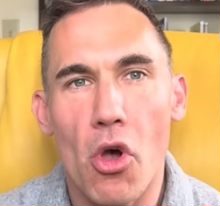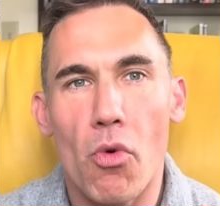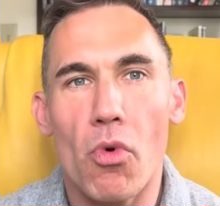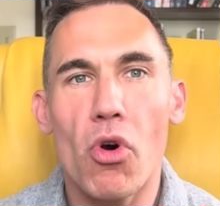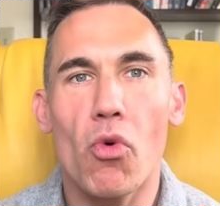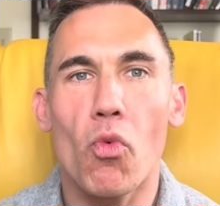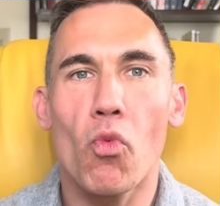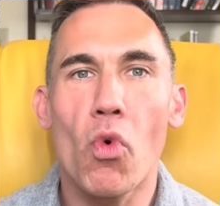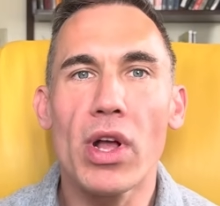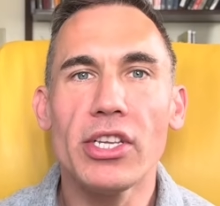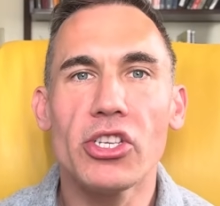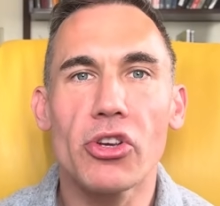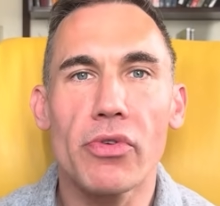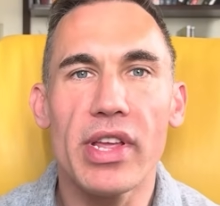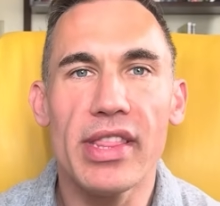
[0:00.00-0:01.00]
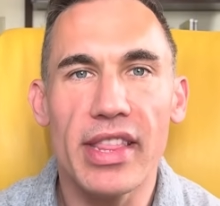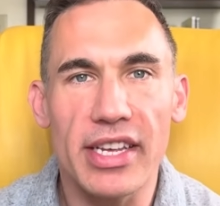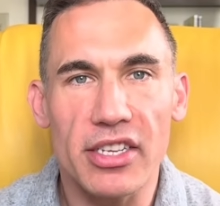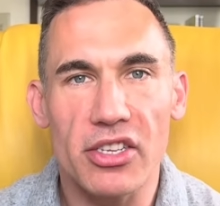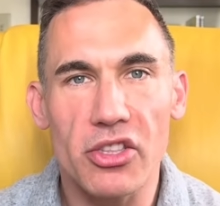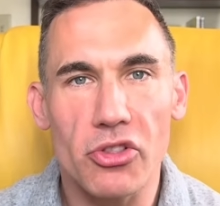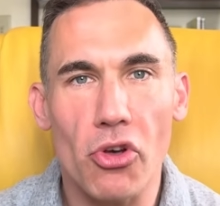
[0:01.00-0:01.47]
Well, once you're in
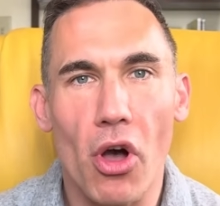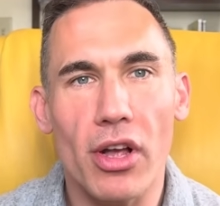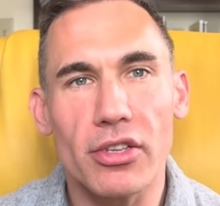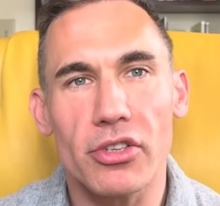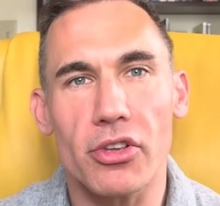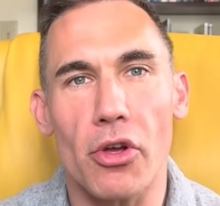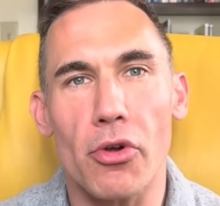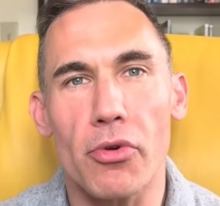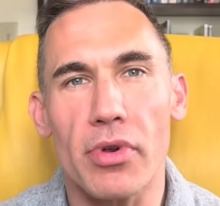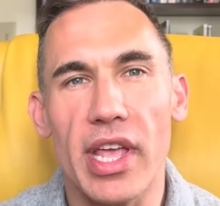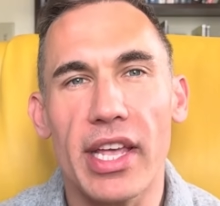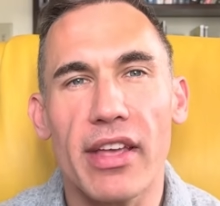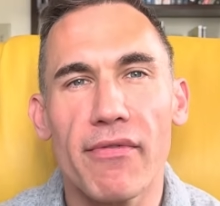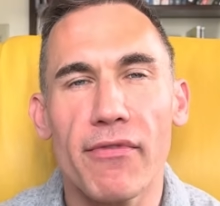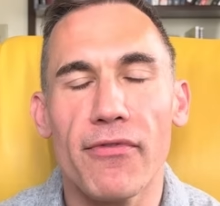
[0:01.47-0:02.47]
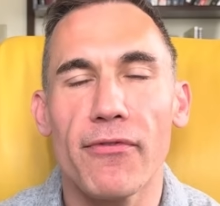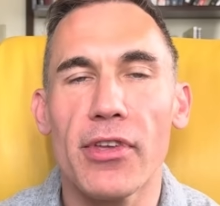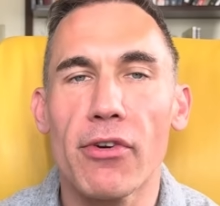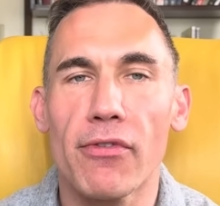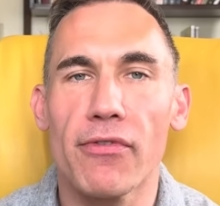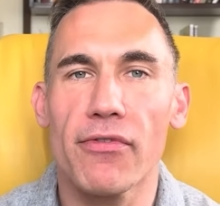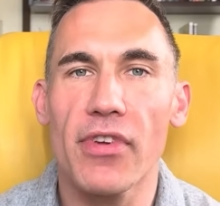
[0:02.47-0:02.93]
this thought zone, it can
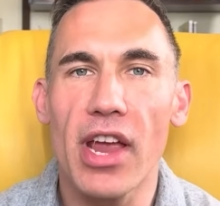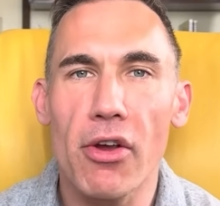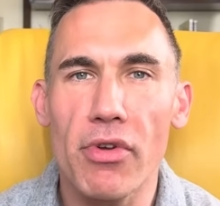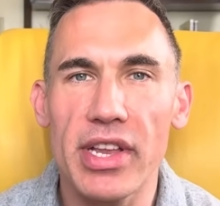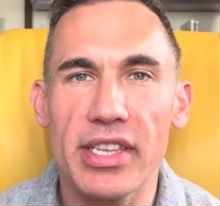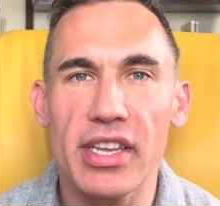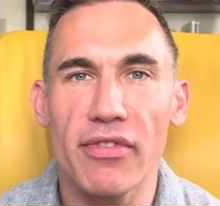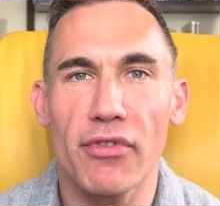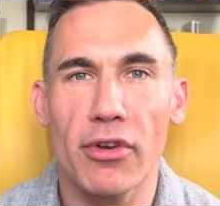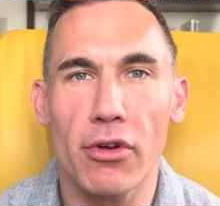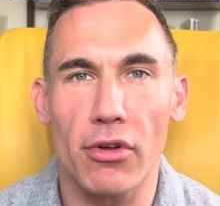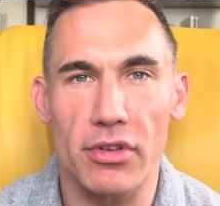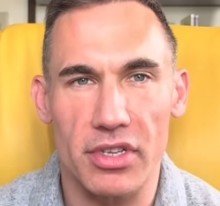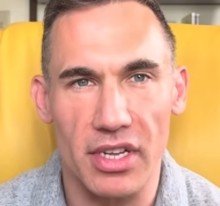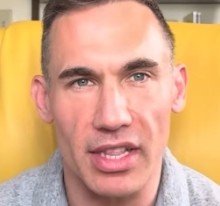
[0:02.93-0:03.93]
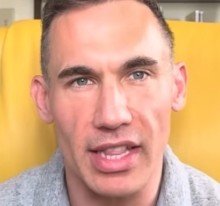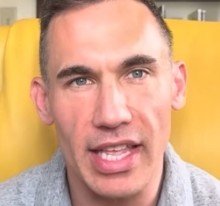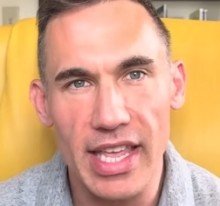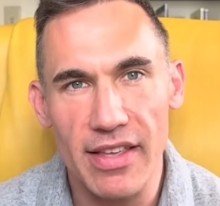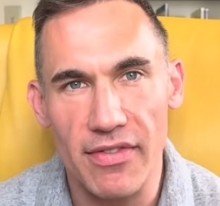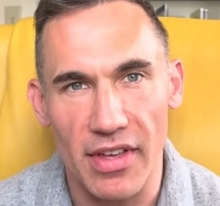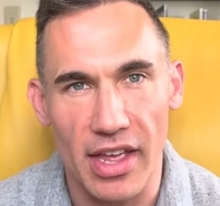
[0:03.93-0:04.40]
feel very difficult to
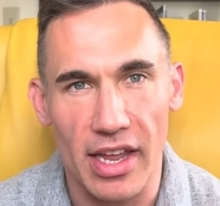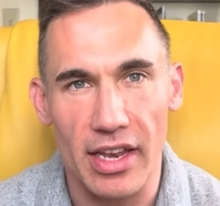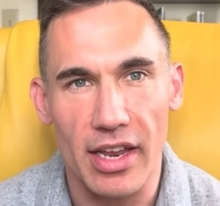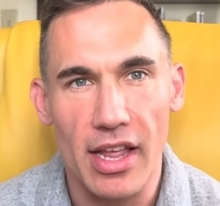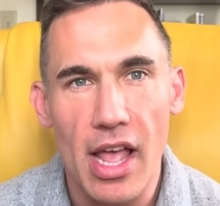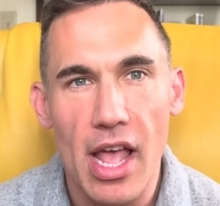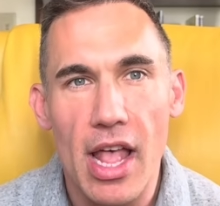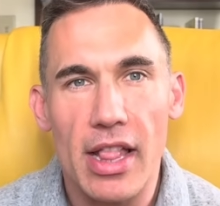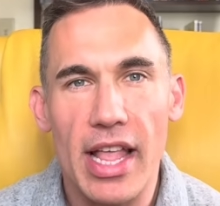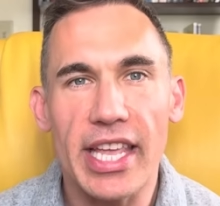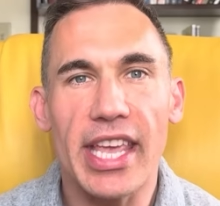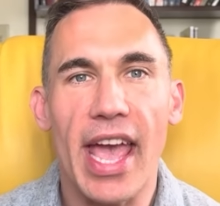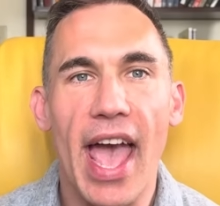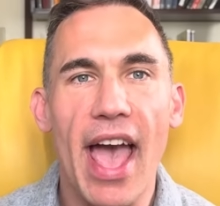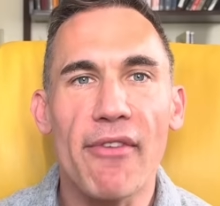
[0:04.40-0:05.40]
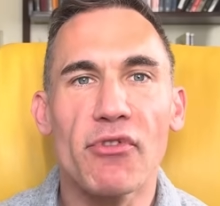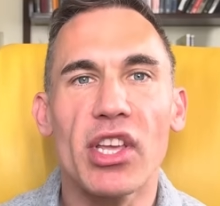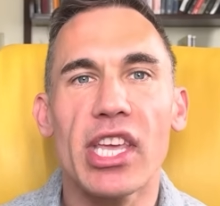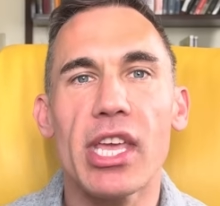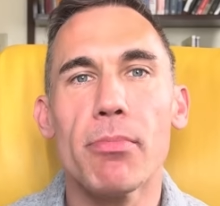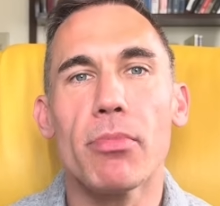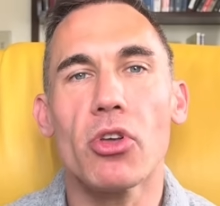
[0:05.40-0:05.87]
leave it. Like you have to
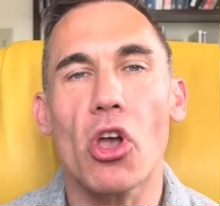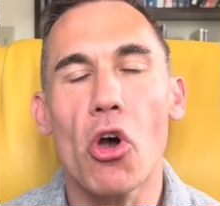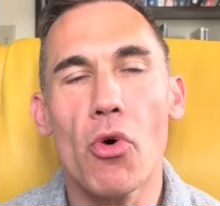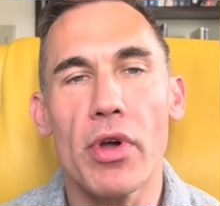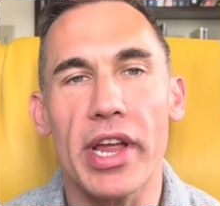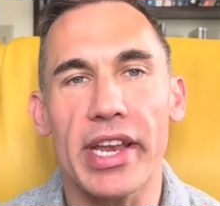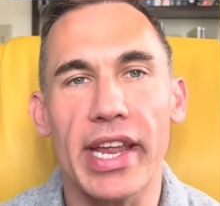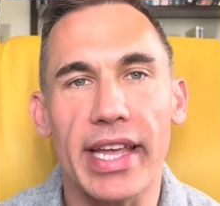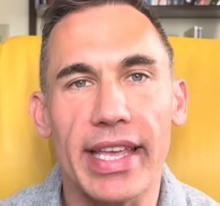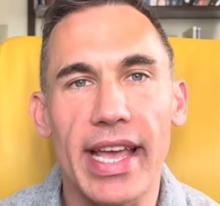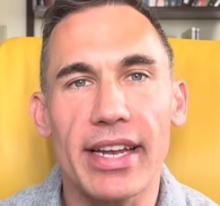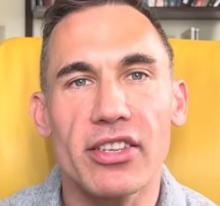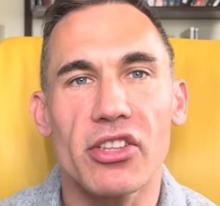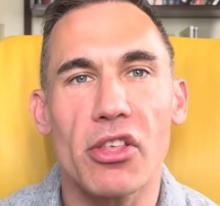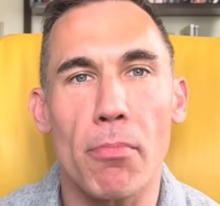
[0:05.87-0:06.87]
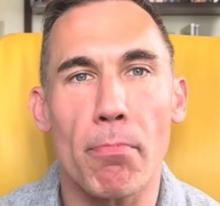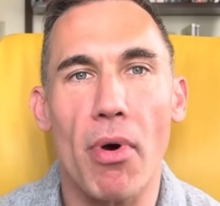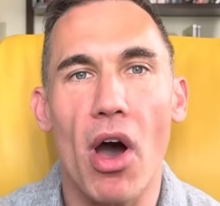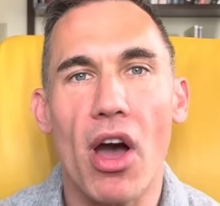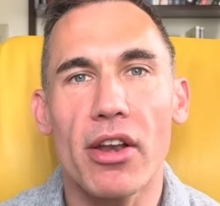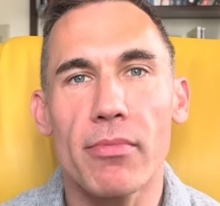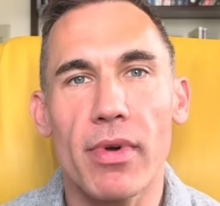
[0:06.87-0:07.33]
keep going and get to the
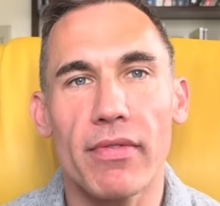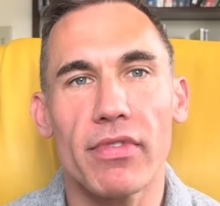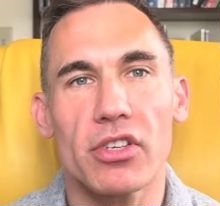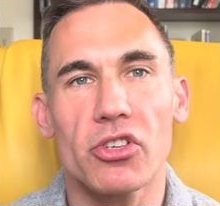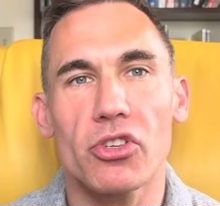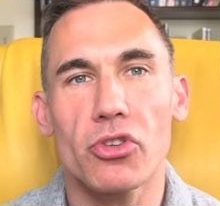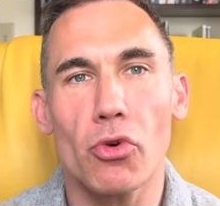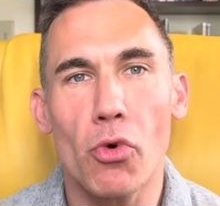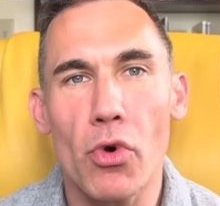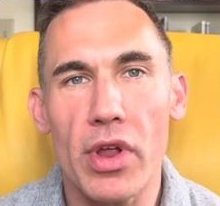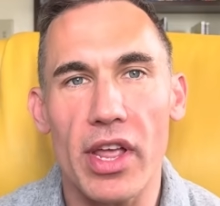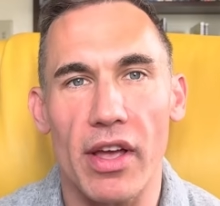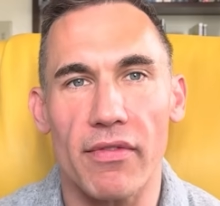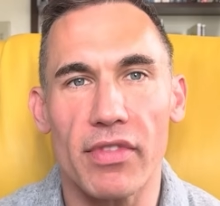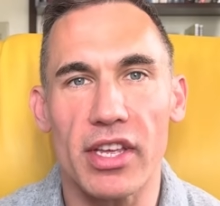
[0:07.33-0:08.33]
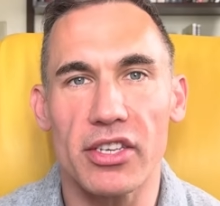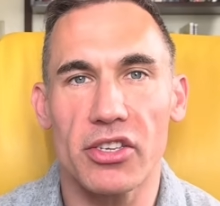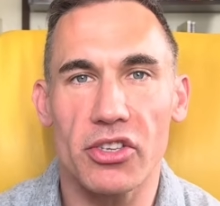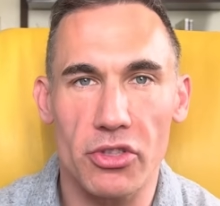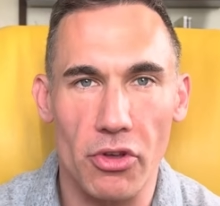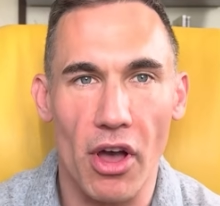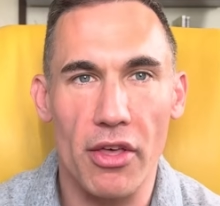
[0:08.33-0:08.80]
bottom of the story of this
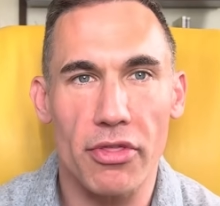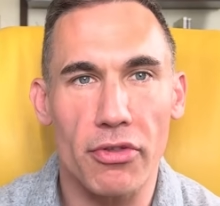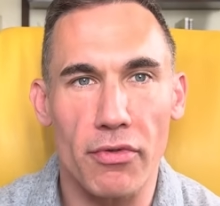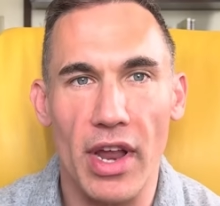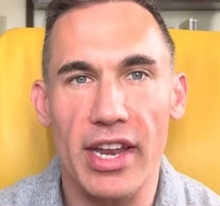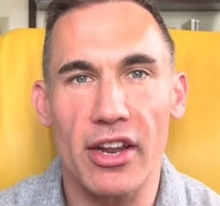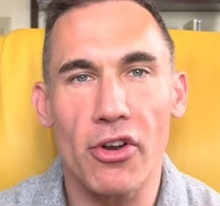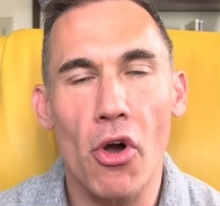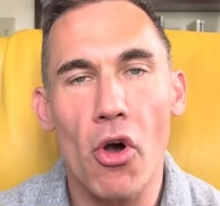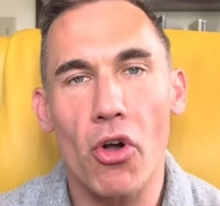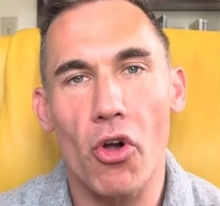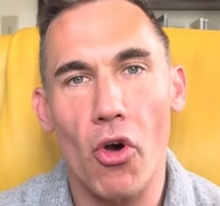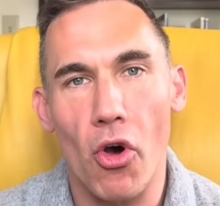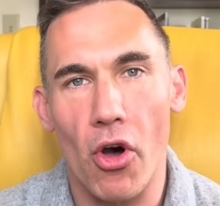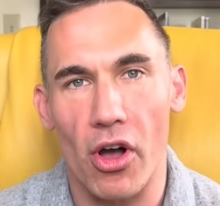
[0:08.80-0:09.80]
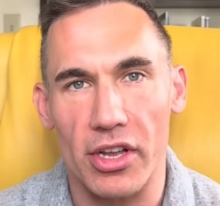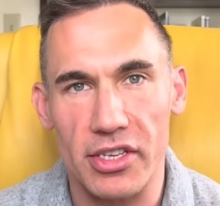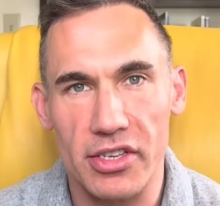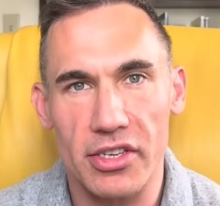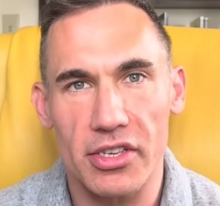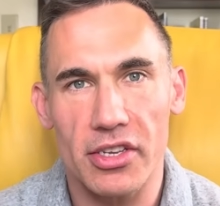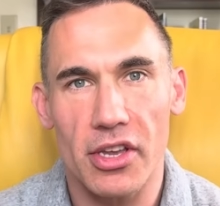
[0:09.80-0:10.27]
thought thread at all
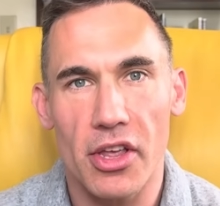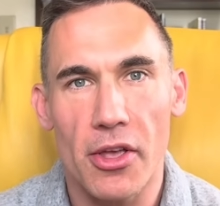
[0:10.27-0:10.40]
costs.